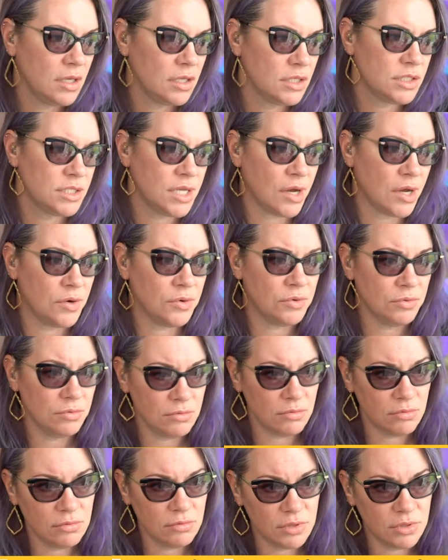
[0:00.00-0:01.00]
So
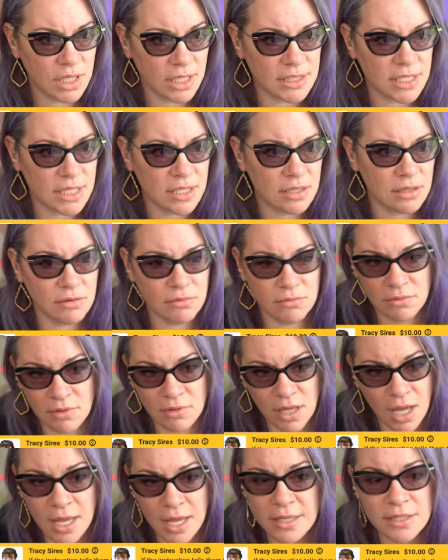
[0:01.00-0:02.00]
doesn't
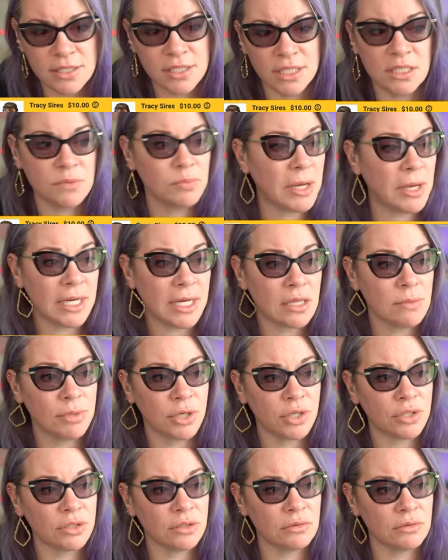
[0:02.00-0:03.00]
it's explaining the
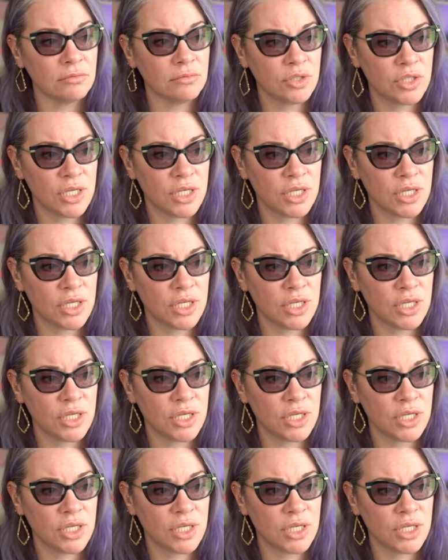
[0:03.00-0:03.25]
burden.